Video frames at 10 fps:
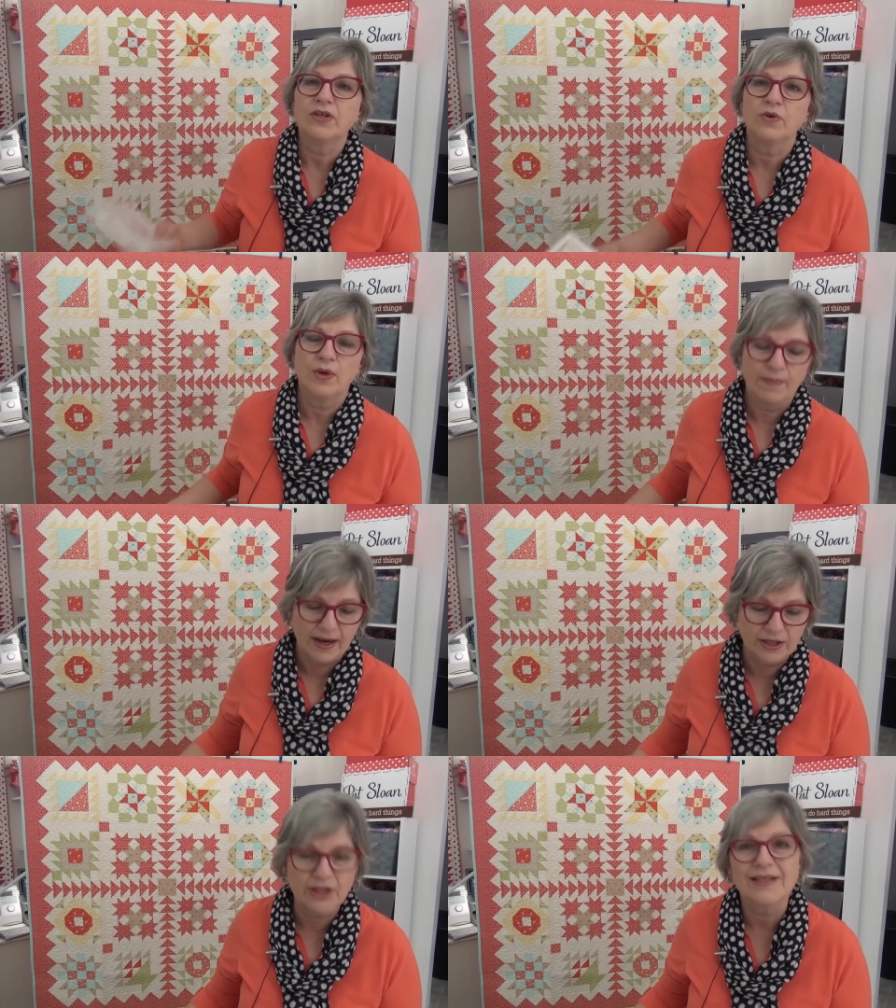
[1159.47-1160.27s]
So you can
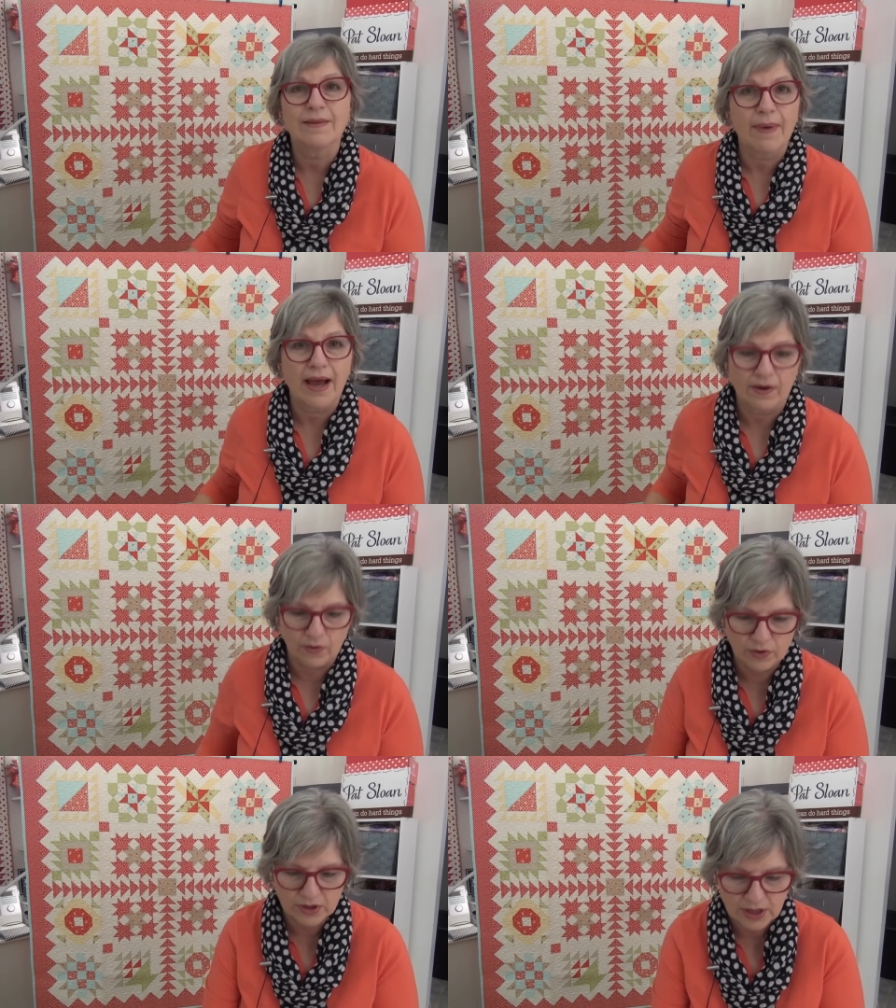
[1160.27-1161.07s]
buy just the
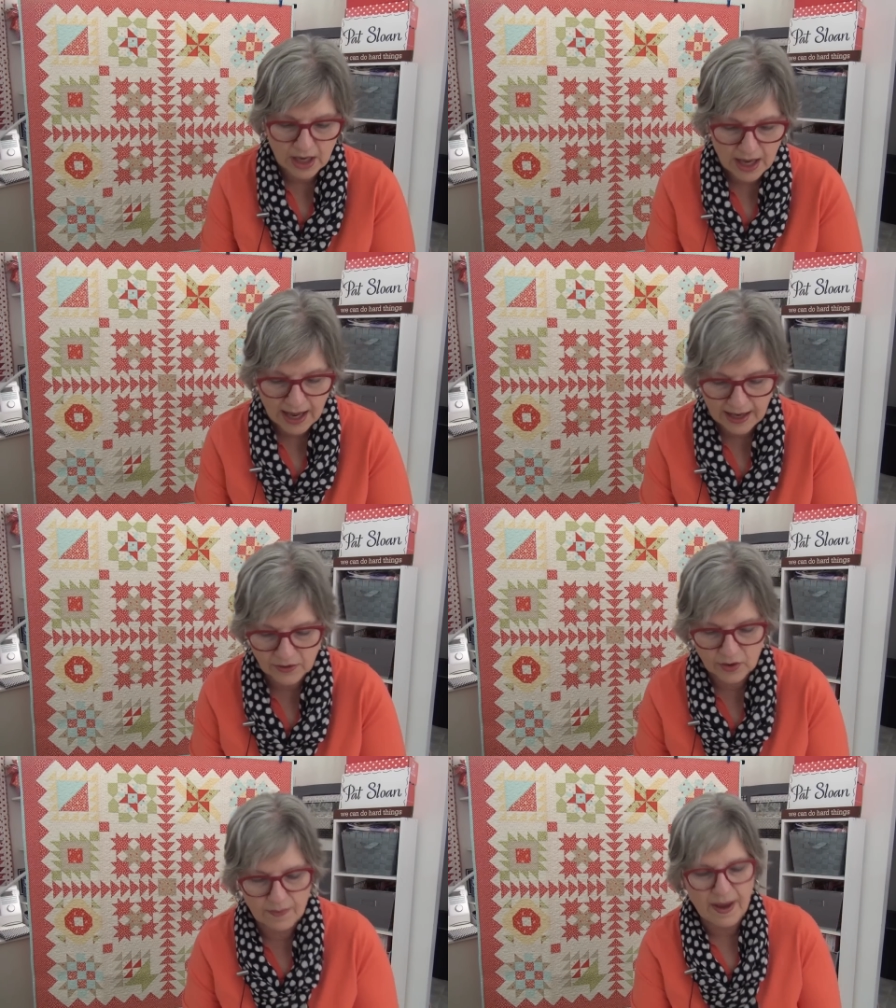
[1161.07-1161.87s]
patterns, and
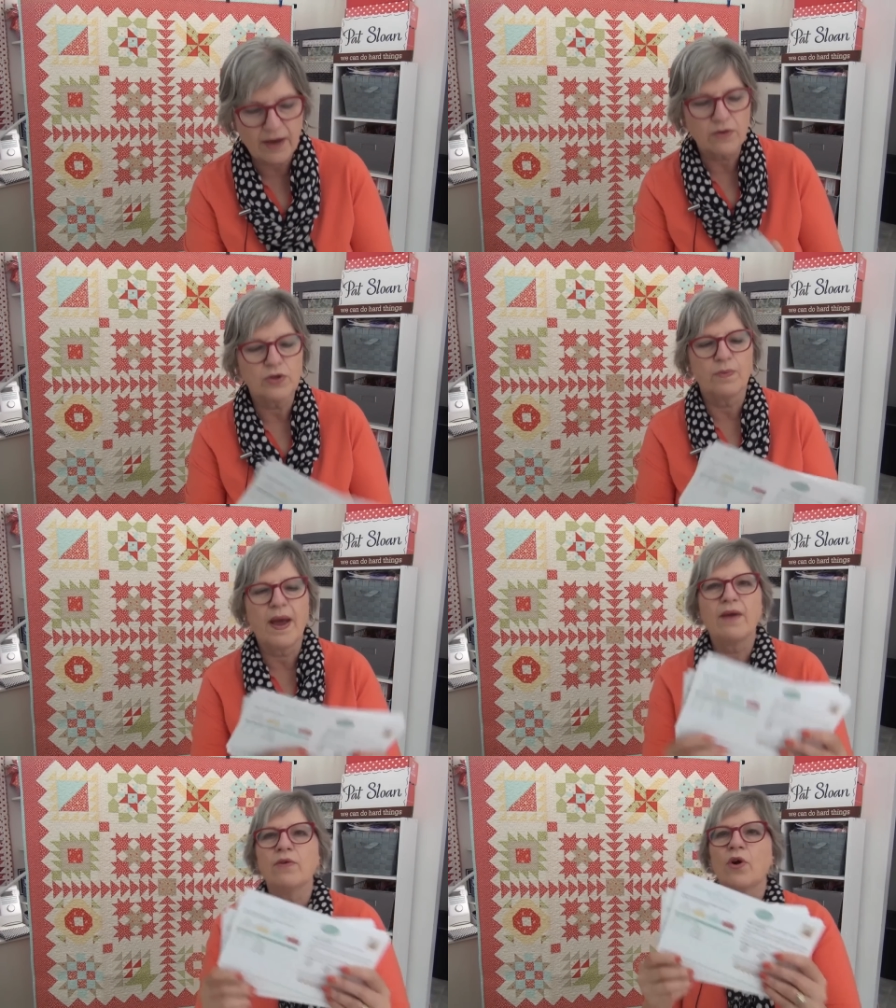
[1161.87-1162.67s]
so the patterns are
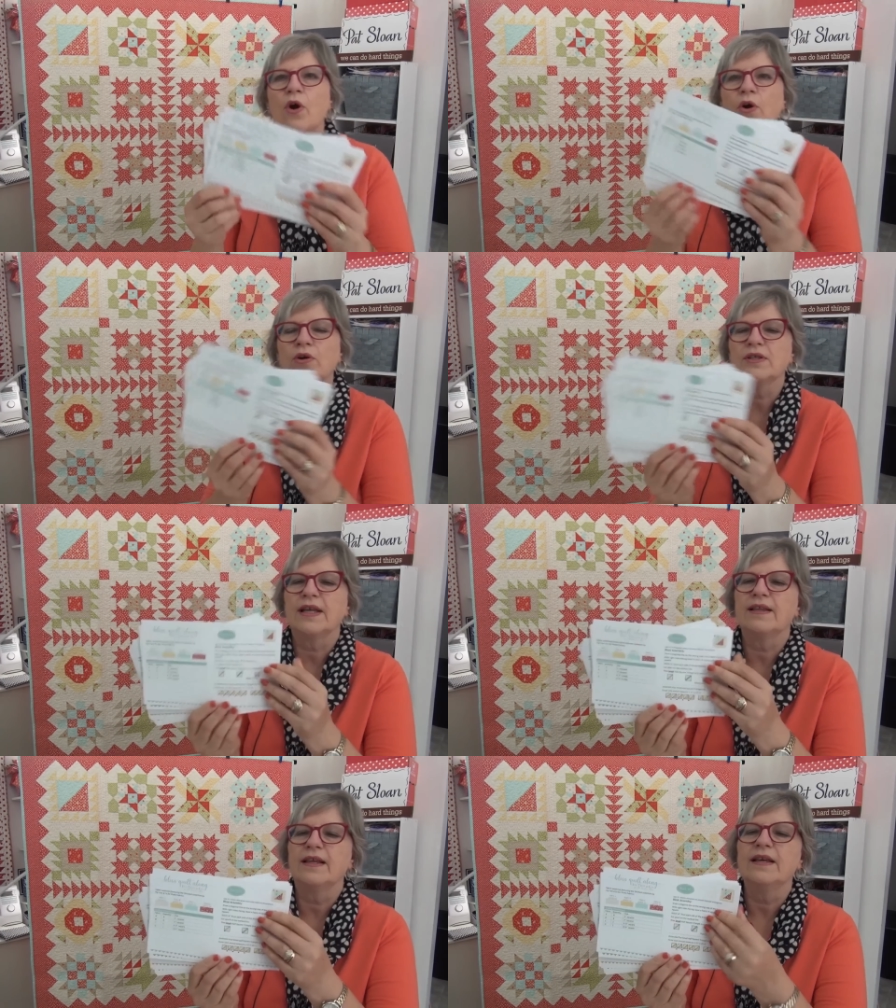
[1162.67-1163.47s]
pattern cards
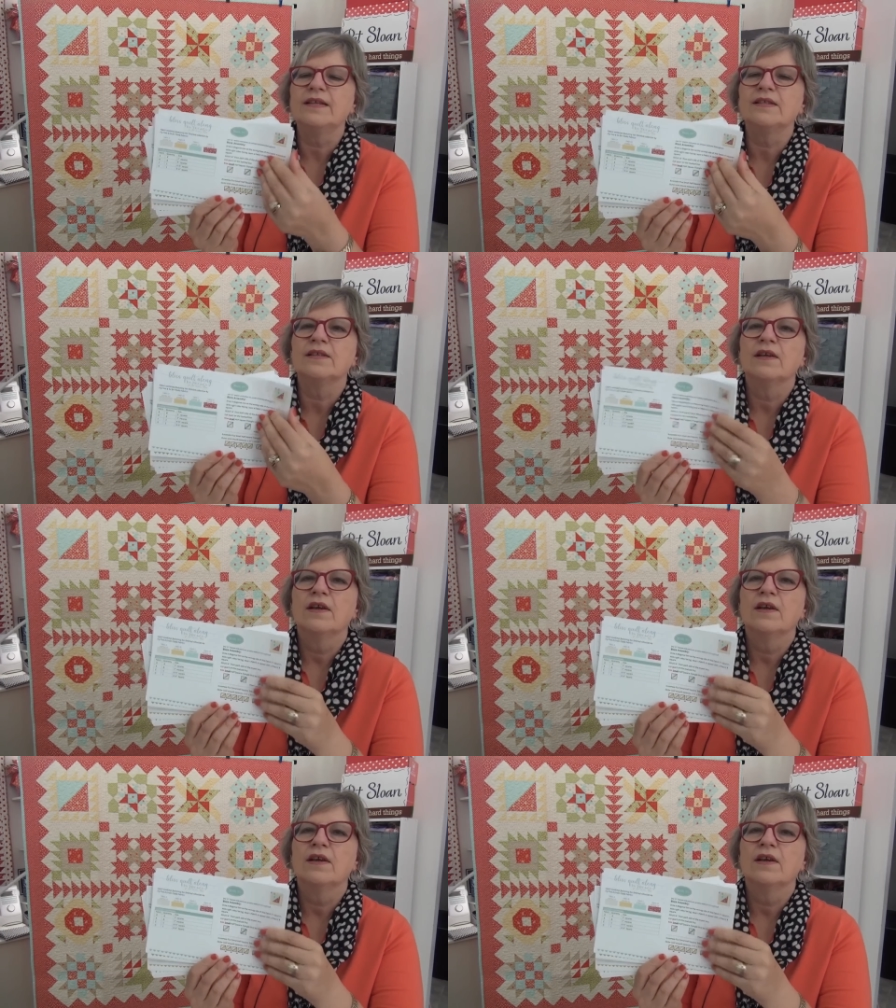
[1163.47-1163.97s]
like this.